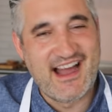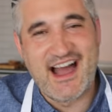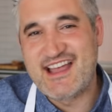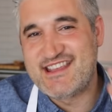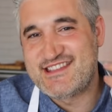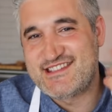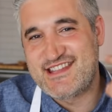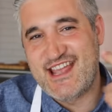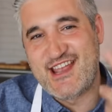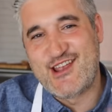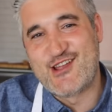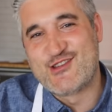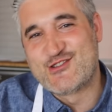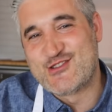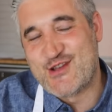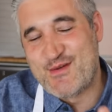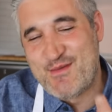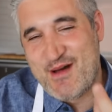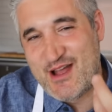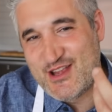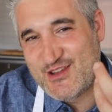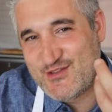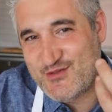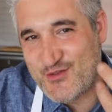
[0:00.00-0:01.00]
Guys, thank you so
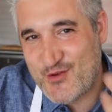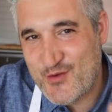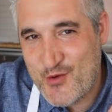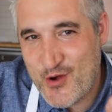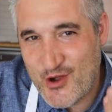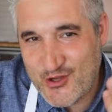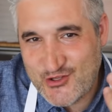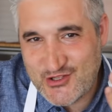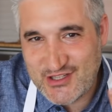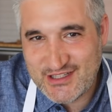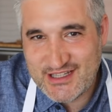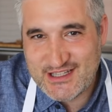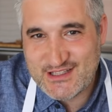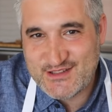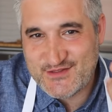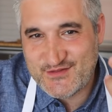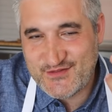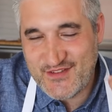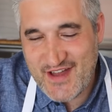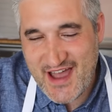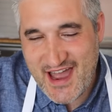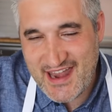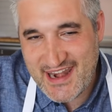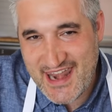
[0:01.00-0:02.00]
much for watching this
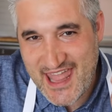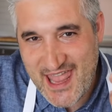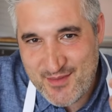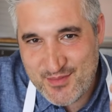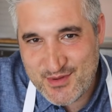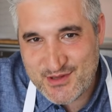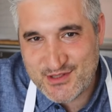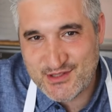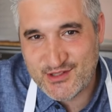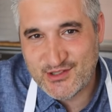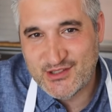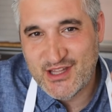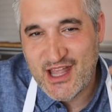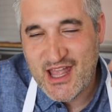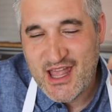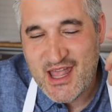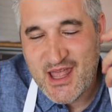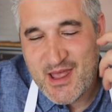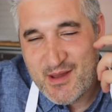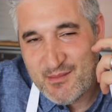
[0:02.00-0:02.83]
fun episode.